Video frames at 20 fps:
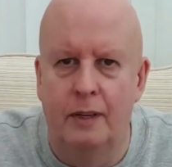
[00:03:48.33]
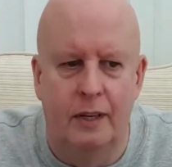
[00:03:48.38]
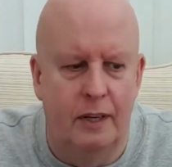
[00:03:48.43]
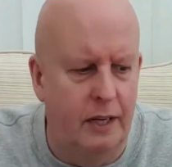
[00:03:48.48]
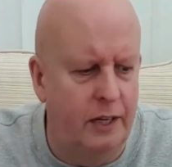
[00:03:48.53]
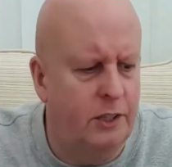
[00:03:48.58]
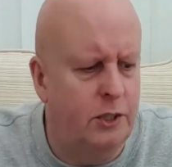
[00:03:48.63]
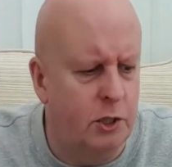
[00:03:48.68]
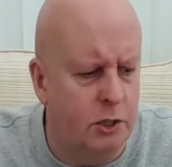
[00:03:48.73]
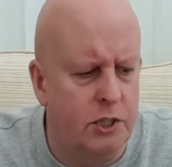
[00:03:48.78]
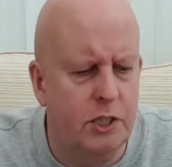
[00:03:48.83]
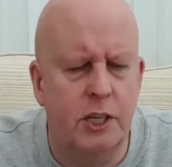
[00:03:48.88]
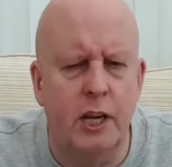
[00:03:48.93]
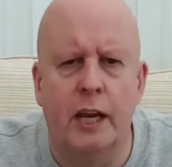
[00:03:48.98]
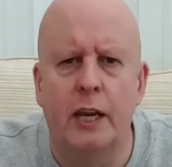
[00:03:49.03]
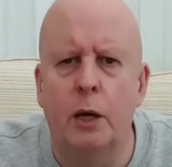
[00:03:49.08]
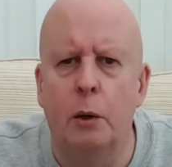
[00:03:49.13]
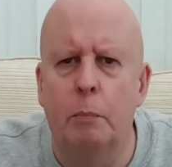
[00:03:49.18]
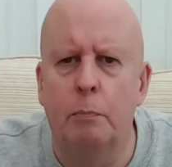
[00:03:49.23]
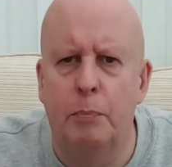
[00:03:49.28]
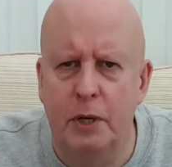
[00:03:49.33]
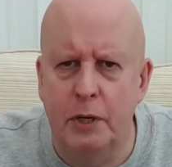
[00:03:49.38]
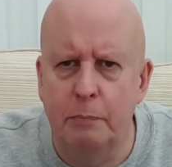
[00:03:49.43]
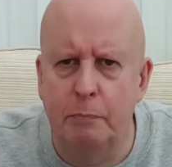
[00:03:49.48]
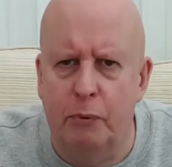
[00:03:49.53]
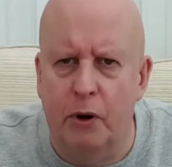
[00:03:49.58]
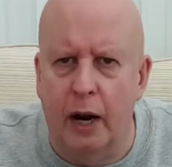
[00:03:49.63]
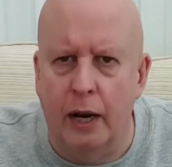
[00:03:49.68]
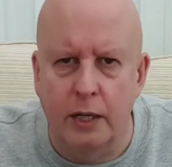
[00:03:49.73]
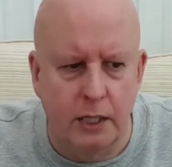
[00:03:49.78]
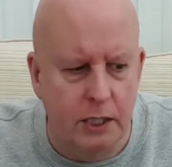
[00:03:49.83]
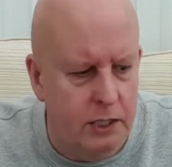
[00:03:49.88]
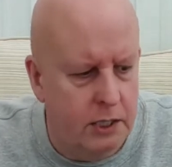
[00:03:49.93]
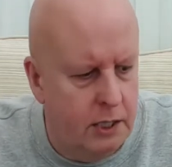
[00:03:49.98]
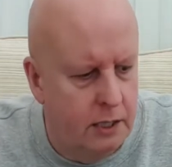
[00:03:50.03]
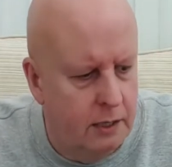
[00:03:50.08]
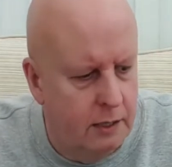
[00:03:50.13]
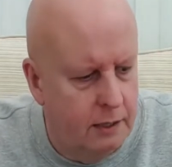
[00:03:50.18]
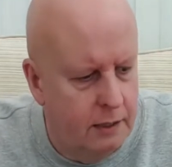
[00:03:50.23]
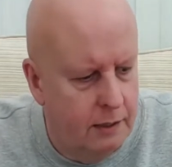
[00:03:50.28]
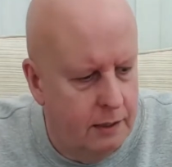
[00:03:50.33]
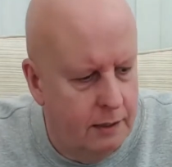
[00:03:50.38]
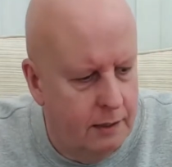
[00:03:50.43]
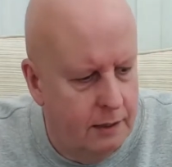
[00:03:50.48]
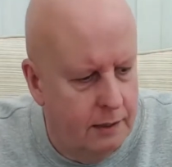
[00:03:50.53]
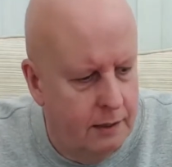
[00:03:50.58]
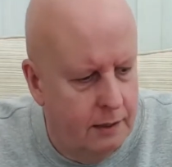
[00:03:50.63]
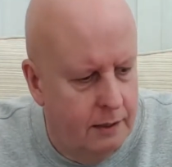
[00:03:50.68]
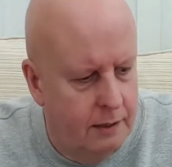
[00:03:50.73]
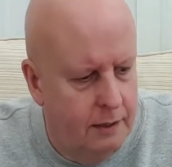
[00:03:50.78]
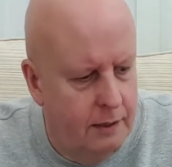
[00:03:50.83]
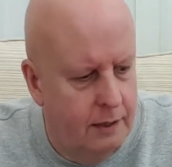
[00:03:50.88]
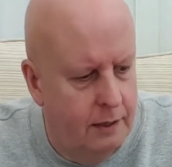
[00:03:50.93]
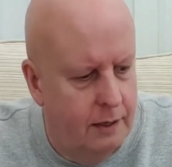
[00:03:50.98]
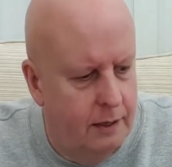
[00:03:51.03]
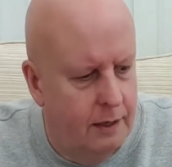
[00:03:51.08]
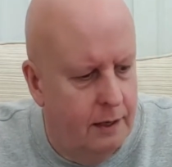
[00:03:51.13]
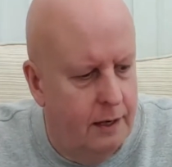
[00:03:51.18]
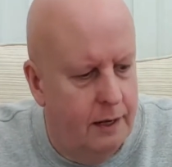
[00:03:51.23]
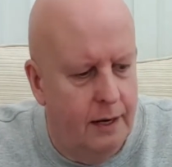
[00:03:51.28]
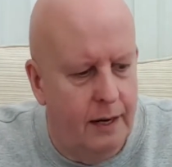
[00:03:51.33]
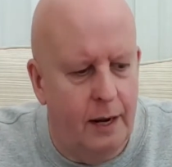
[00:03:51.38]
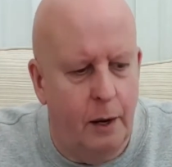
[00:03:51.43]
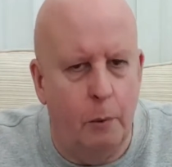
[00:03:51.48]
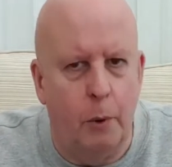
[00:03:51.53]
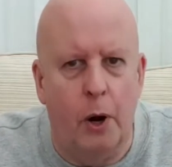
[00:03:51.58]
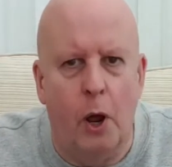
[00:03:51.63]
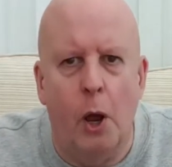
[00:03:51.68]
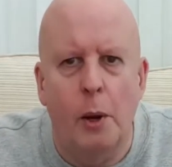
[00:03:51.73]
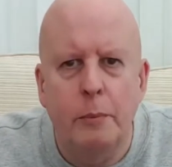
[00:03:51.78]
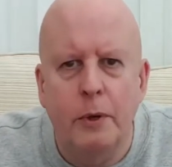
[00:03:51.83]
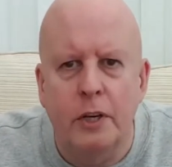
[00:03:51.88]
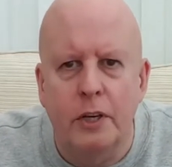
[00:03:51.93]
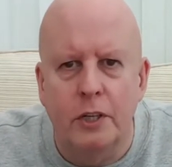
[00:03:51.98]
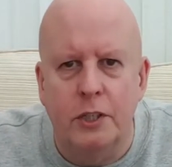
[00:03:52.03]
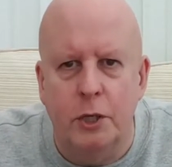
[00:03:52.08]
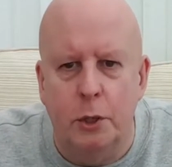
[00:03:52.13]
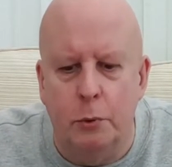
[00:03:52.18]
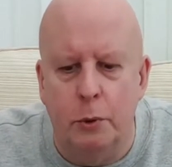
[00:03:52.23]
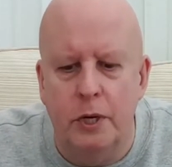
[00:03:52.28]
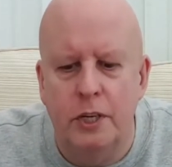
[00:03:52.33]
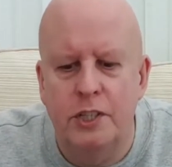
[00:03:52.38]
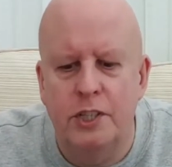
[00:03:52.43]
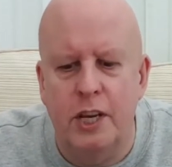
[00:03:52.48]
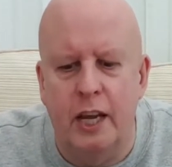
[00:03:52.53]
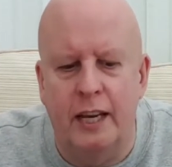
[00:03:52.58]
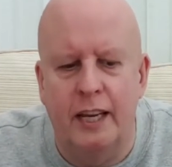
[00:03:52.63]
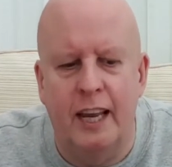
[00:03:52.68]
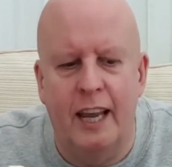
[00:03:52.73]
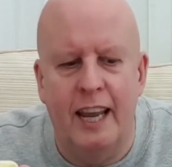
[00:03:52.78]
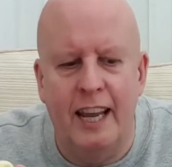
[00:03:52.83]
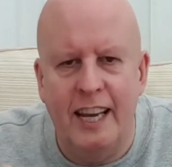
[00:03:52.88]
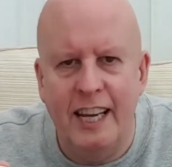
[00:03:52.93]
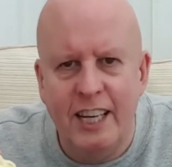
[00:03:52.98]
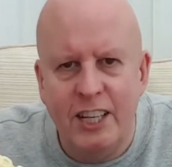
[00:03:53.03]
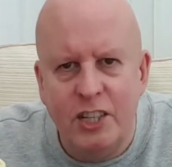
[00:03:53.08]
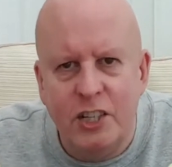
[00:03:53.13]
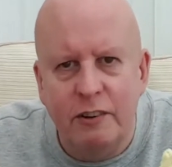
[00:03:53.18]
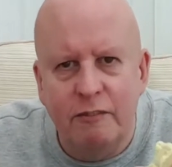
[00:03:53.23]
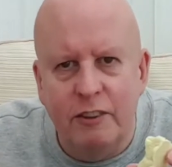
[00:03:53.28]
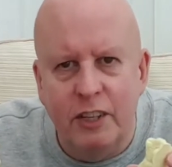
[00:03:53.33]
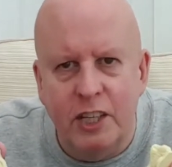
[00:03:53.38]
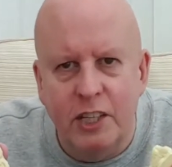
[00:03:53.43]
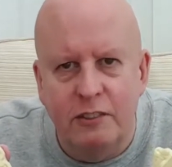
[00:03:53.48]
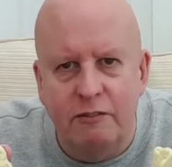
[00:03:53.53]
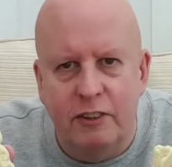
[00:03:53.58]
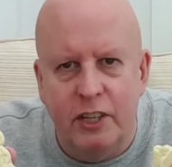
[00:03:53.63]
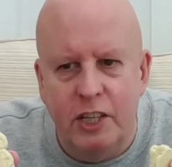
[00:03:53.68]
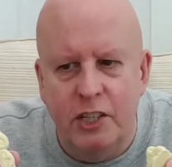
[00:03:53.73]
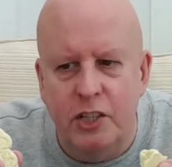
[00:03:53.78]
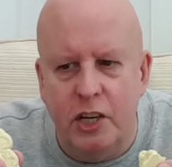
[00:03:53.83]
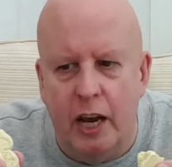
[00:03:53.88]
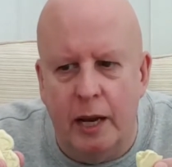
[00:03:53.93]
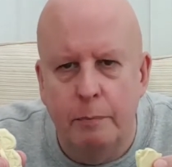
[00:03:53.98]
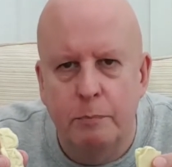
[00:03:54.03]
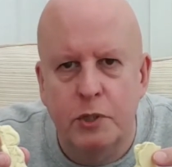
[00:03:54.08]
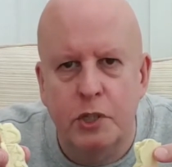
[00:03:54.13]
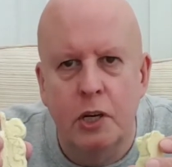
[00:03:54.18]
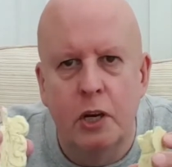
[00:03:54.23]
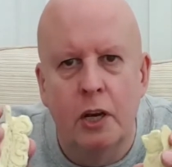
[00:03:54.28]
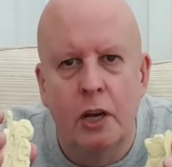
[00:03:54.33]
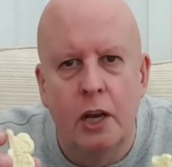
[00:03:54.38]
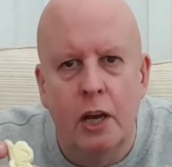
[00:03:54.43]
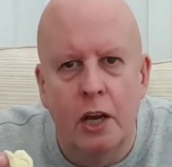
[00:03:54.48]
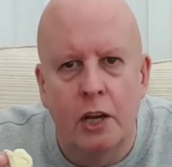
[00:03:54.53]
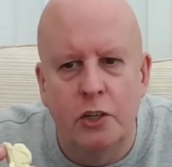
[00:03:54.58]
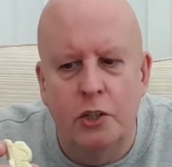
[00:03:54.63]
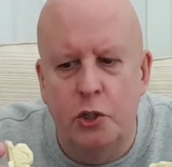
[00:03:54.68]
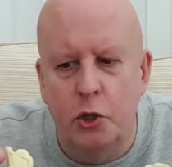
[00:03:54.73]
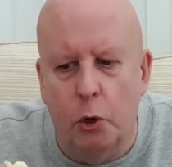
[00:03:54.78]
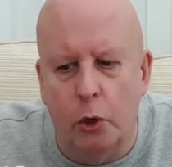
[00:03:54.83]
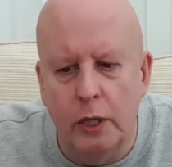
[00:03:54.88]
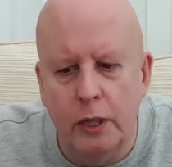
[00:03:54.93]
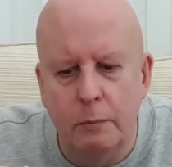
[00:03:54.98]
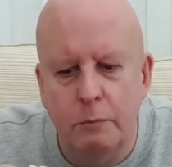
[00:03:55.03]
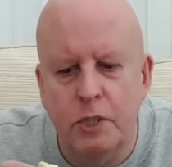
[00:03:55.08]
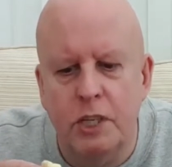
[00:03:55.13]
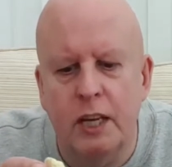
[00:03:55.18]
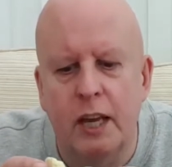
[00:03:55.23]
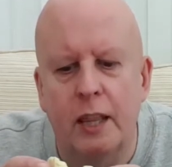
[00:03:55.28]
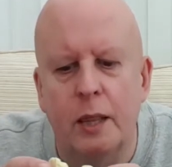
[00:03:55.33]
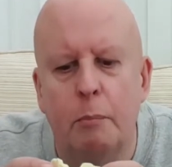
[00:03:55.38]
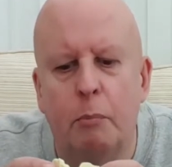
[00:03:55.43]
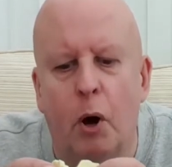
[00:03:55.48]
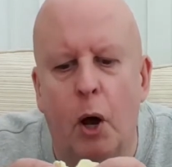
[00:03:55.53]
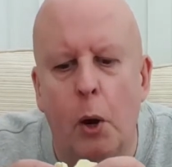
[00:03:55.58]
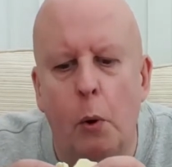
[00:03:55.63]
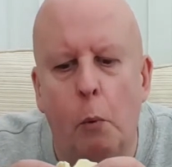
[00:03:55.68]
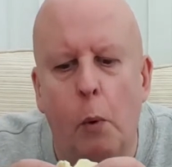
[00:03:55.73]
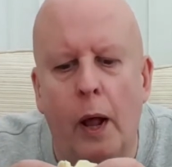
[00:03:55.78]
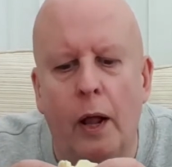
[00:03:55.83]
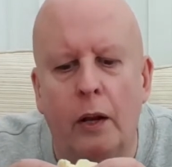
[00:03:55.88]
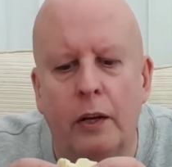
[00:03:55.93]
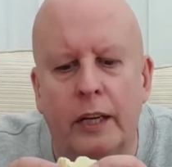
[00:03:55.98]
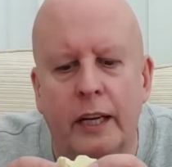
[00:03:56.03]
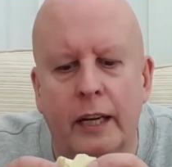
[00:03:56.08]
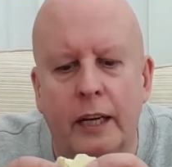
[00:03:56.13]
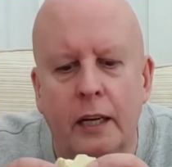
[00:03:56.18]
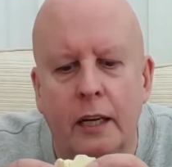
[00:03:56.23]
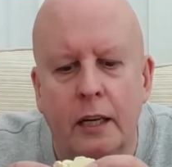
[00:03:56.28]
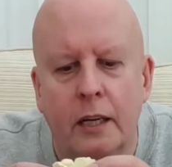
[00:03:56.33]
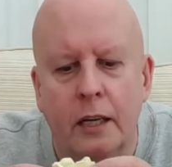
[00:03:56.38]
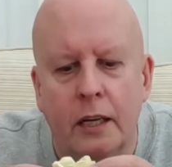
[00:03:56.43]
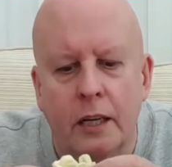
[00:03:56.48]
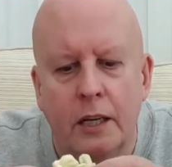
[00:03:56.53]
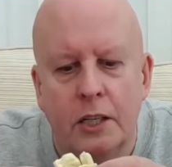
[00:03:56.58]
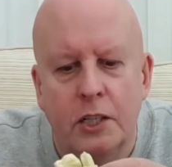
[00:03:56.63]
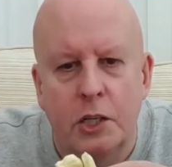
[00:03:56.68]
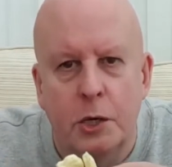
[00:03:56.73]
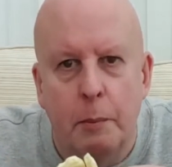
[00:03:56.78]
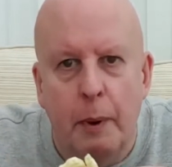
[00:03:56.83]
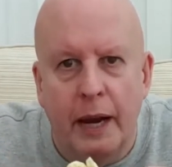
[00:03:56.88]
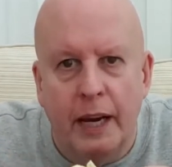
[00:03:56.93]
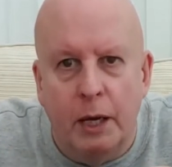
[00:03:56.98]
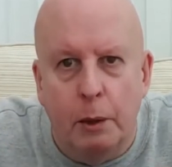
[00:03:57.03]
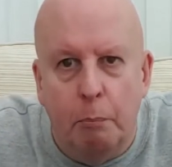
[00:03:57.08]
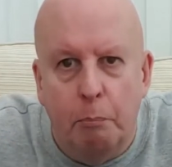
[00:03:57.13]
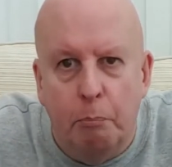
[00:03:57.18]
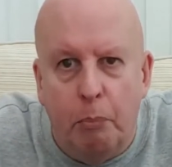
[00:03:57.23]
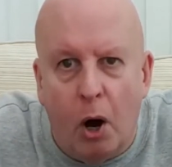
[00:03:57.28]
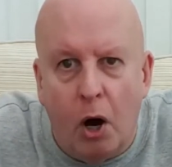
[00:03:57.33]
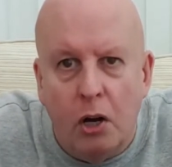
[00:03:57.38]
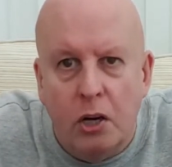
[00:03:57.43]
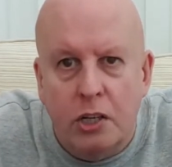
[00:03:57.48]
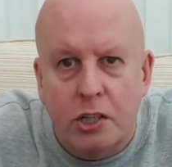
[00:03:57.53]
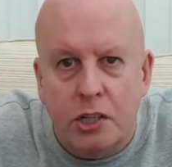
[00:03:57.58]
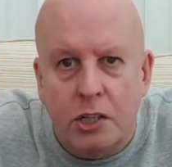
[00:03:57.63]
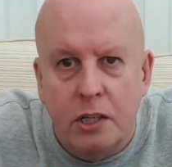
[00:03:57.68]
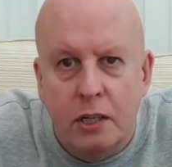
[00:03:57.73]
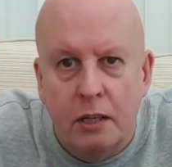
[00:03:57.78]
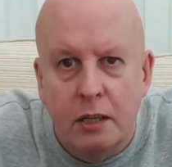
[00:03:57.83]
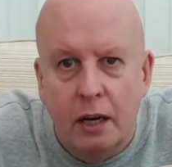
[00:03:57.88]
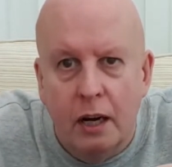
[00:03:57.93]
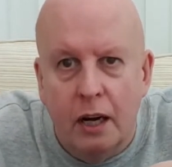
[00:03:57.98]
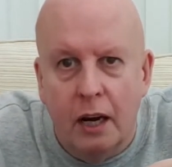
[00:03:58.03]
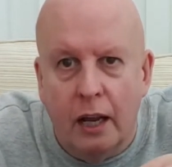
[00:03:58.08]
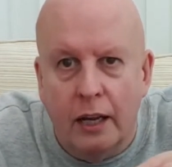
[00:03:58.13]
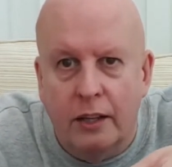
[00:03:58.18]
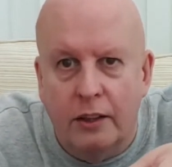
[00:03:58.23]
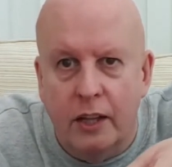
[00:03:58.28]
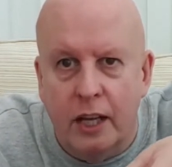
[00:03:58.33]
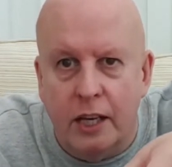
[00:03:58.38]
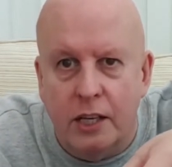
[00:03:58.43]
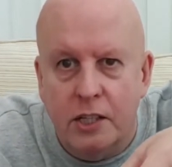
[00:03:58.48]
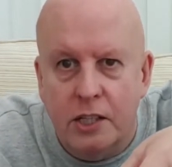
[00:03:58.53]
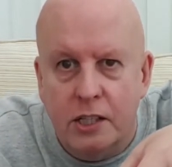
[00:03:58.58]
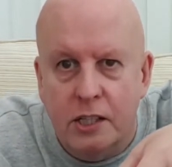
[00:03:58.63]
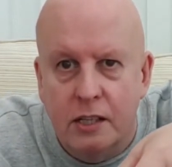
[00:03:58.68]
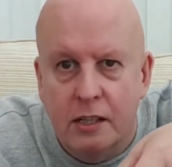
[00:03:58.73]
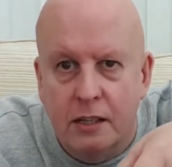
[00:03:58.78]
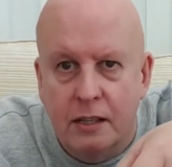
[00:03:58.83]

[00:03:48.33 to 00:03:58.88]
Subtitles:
It does take a bit of practice. Now what I'm going to do is take each of these V shapes and join them together by welding to make a box like this.